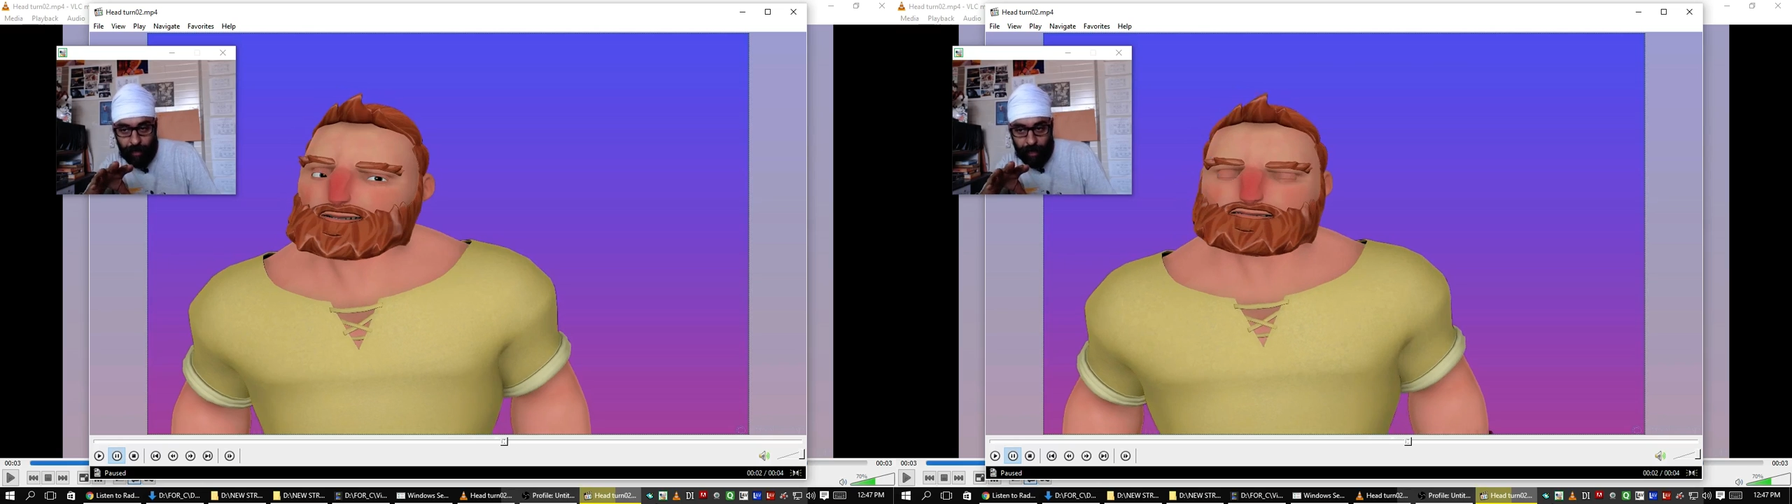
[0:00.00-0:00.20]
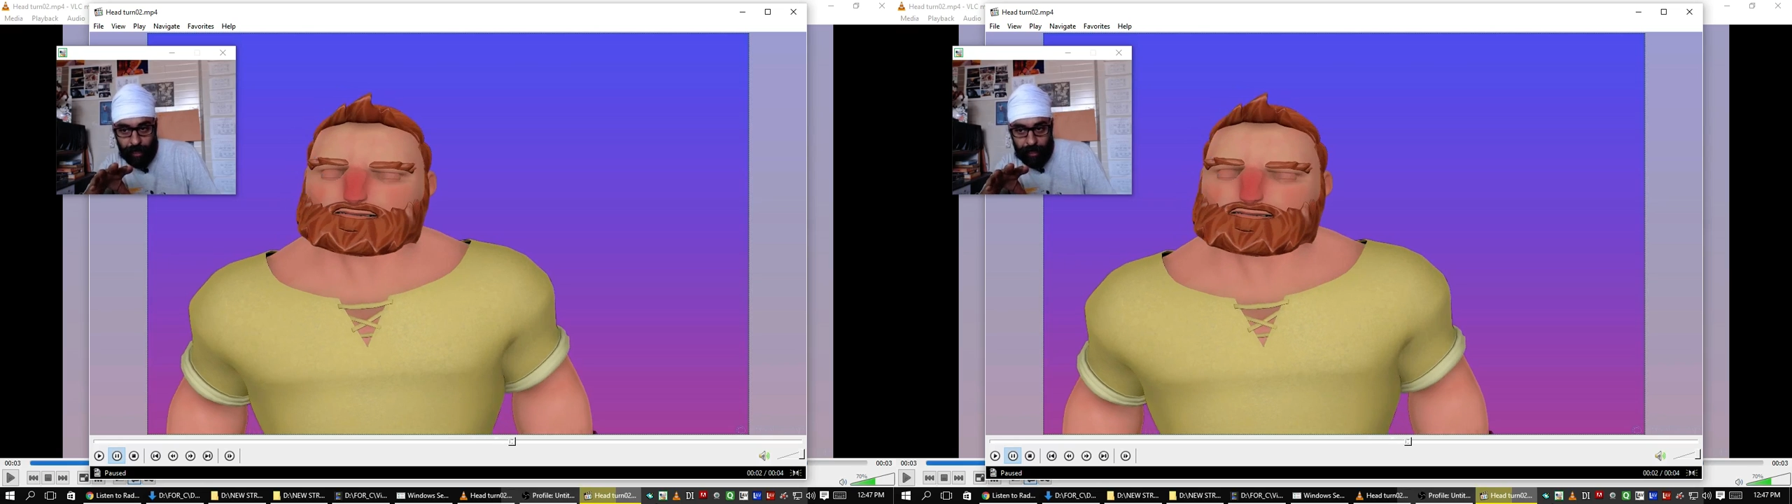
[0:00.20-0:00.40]

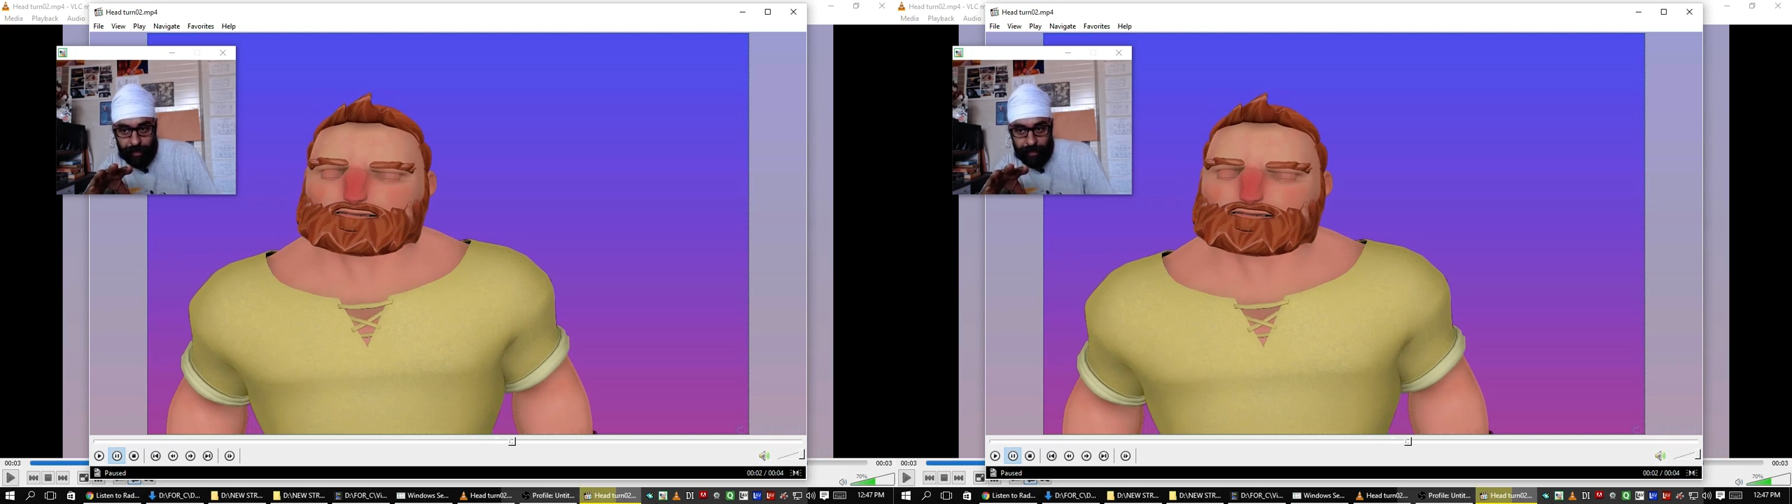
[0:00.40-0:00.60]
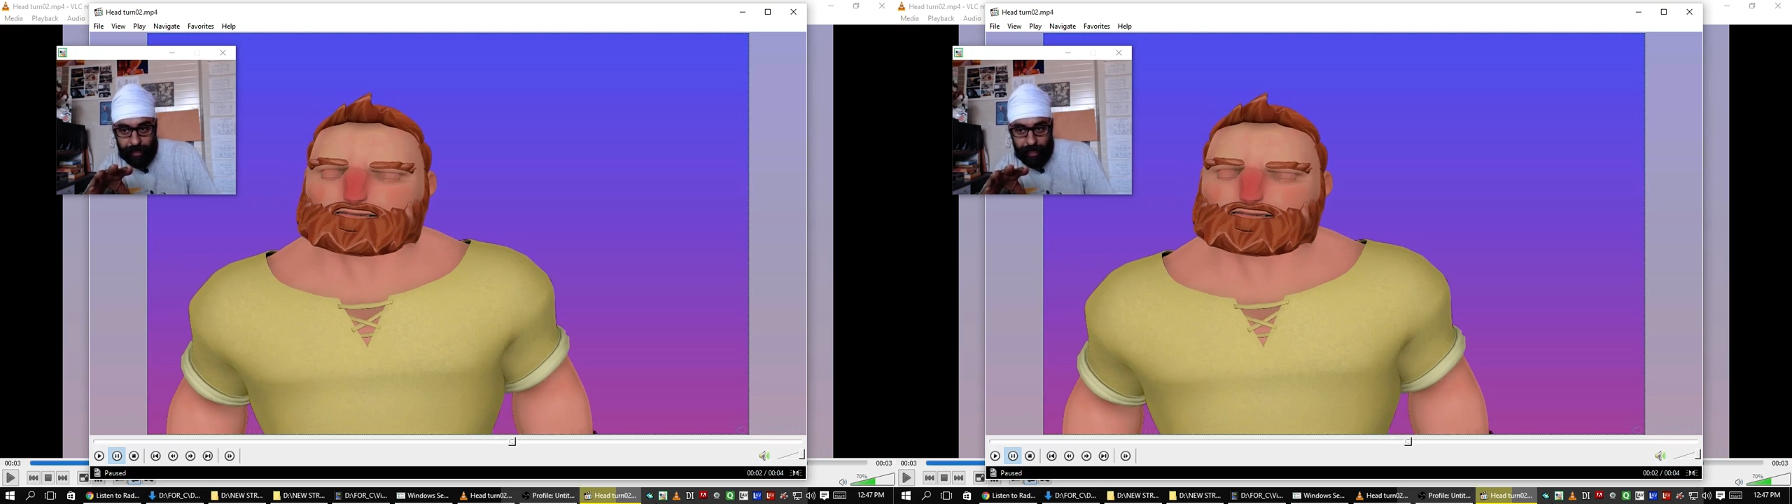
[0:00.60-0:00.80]
It
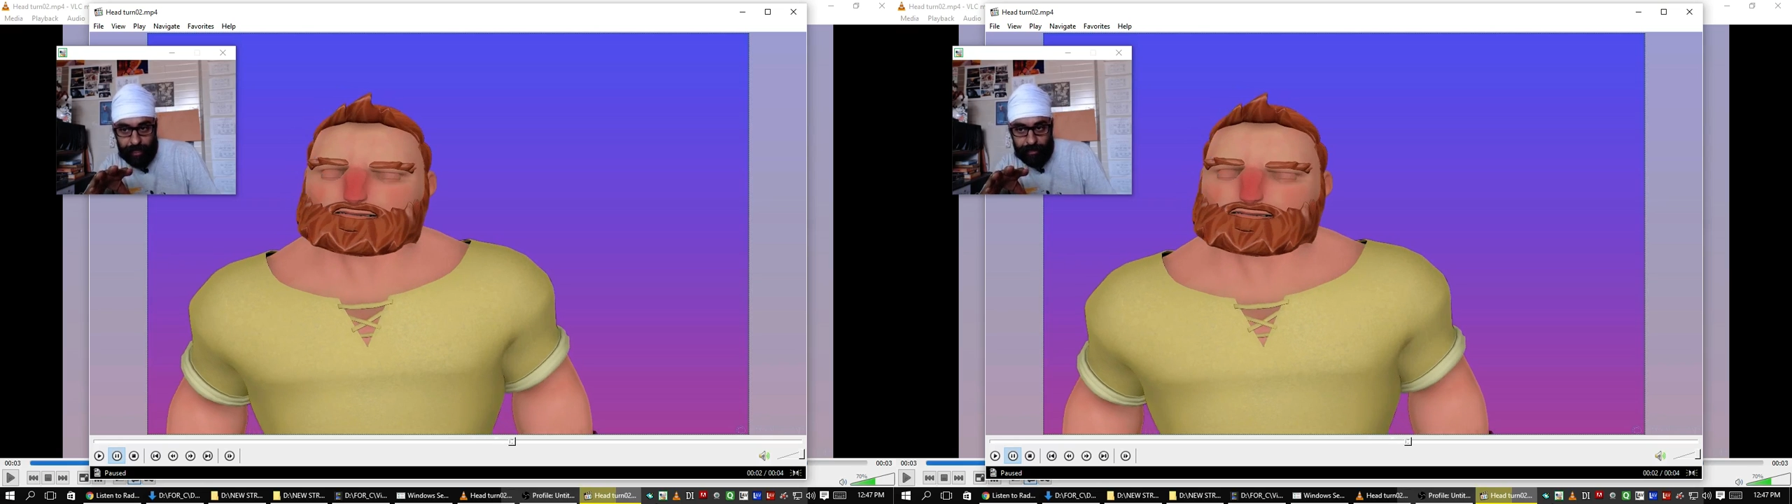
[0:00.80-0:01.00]
has to